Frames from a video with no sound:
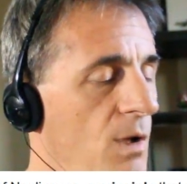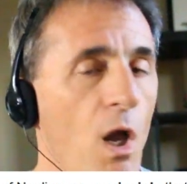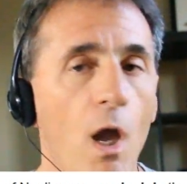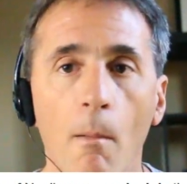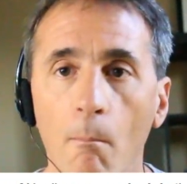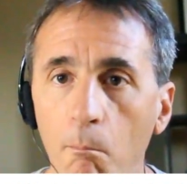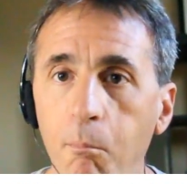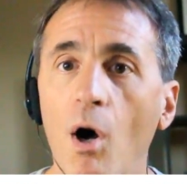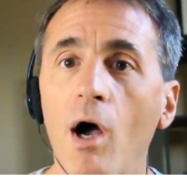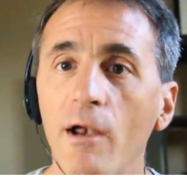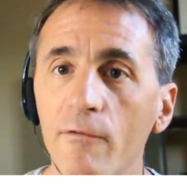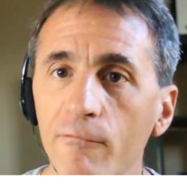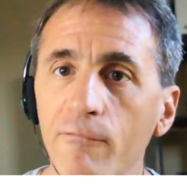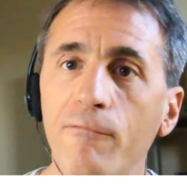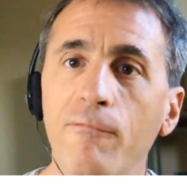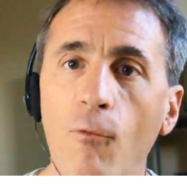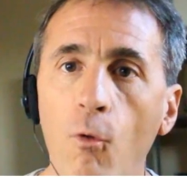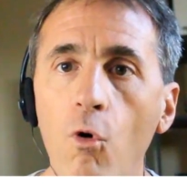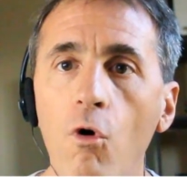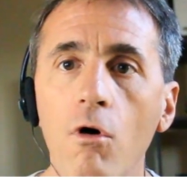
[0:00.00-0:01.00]
But
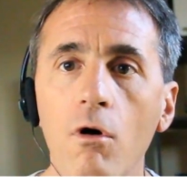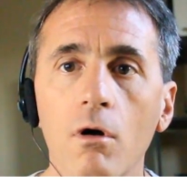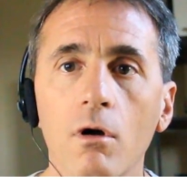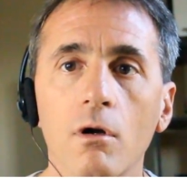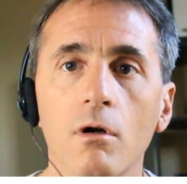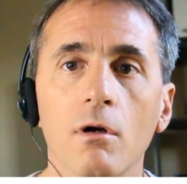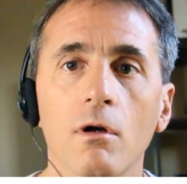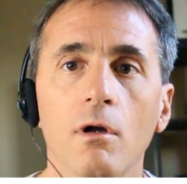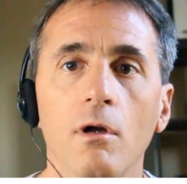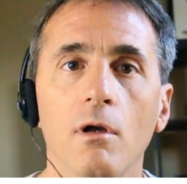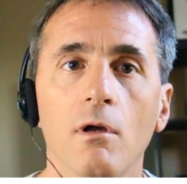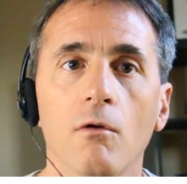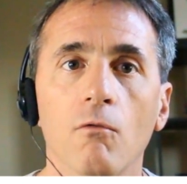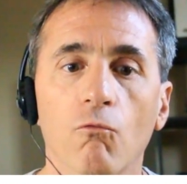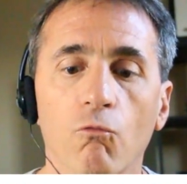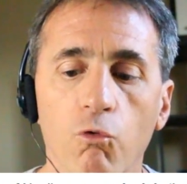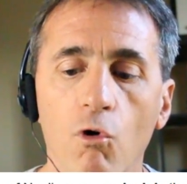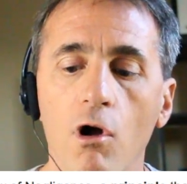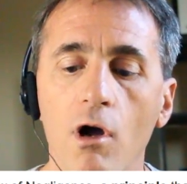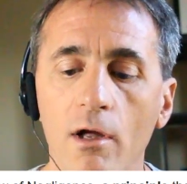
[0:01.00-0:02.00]
for
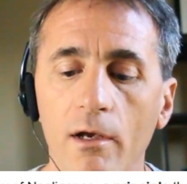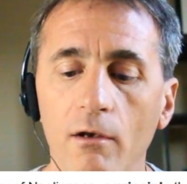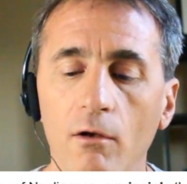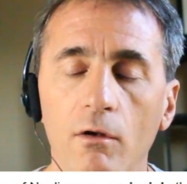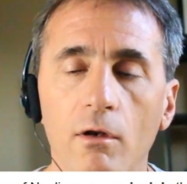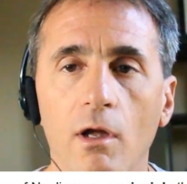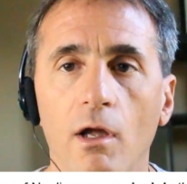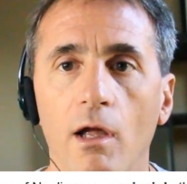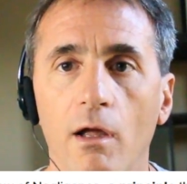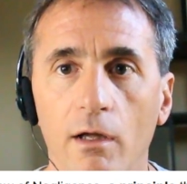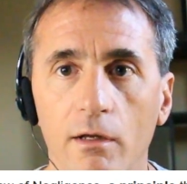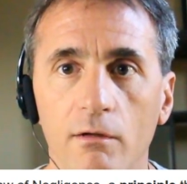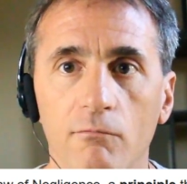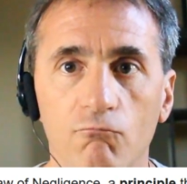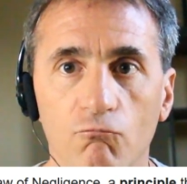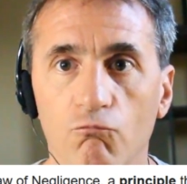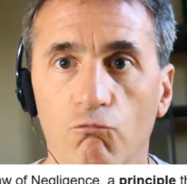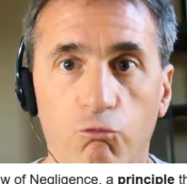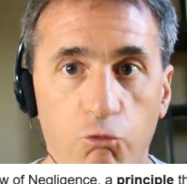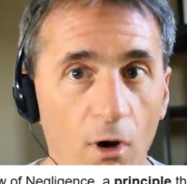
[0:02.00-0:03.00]
Ron
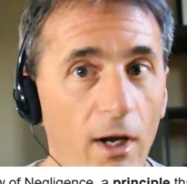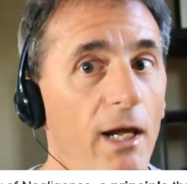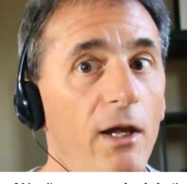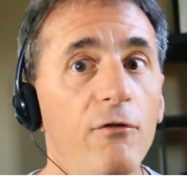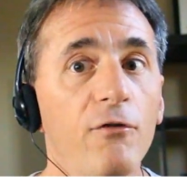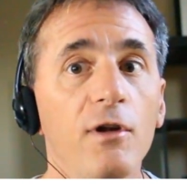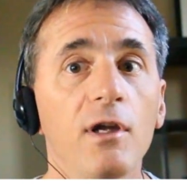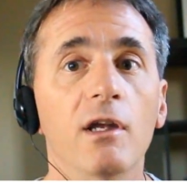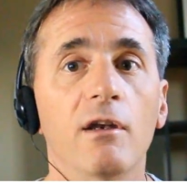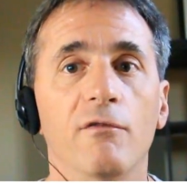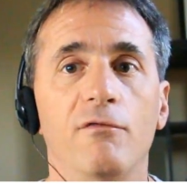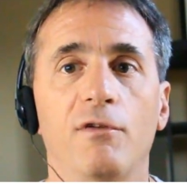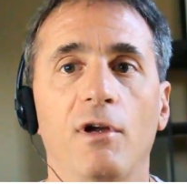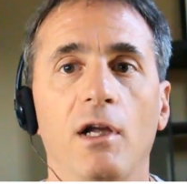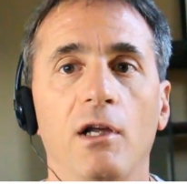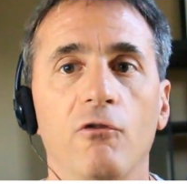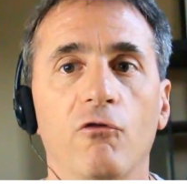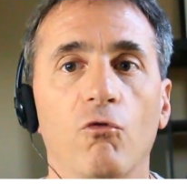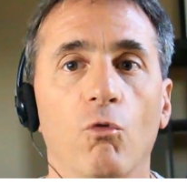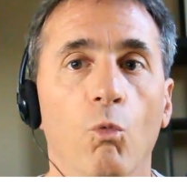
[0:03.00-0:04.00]
raising a
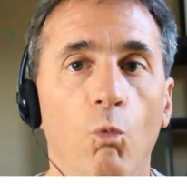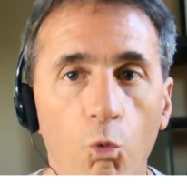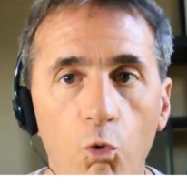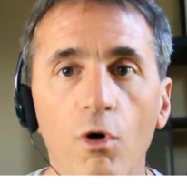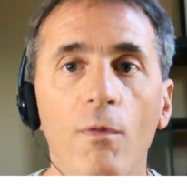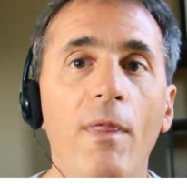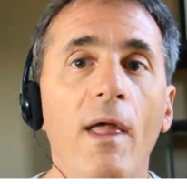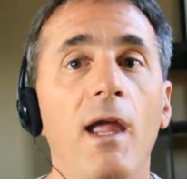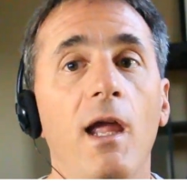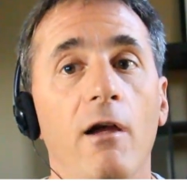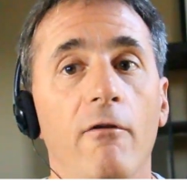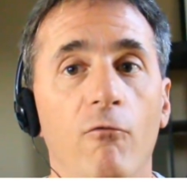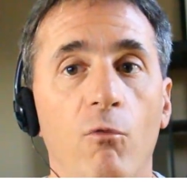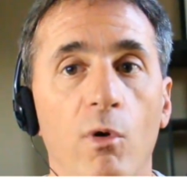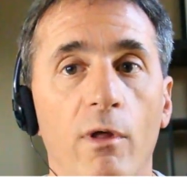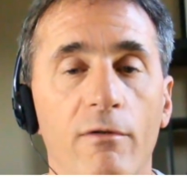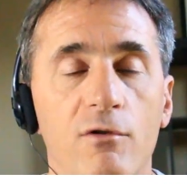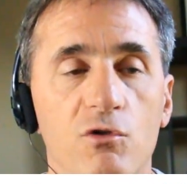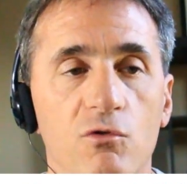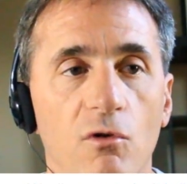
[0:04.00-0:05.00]
defense, would they have
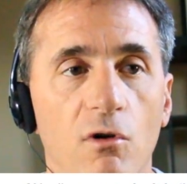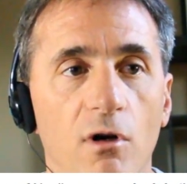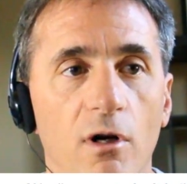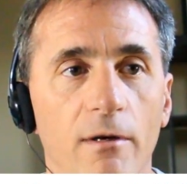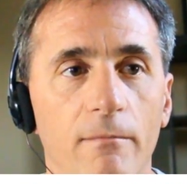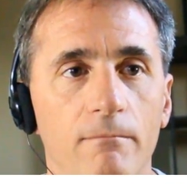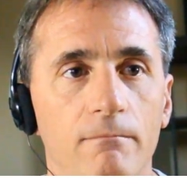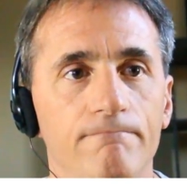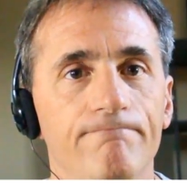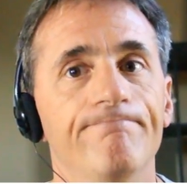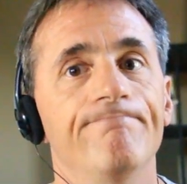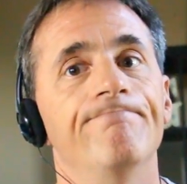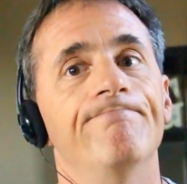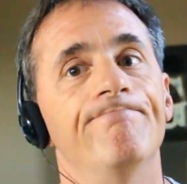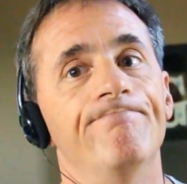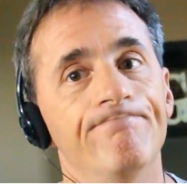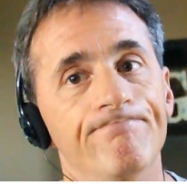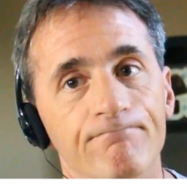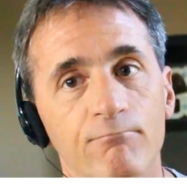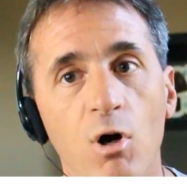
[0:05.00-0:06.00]
withdrawn?
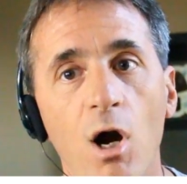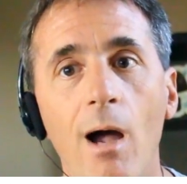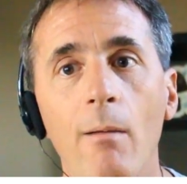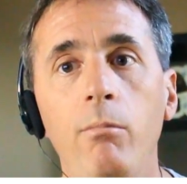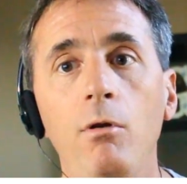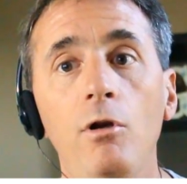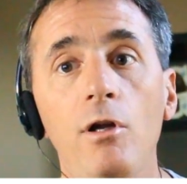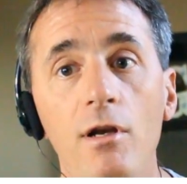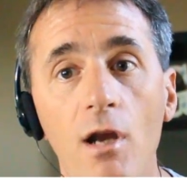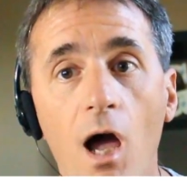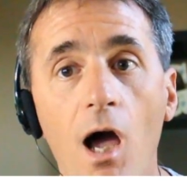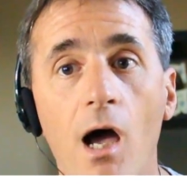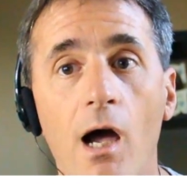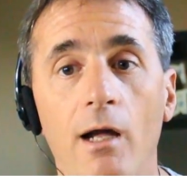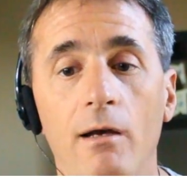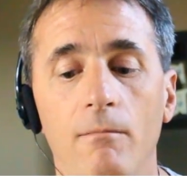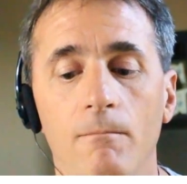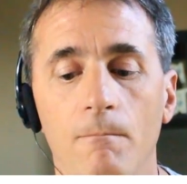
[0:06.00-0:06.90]
Probably not.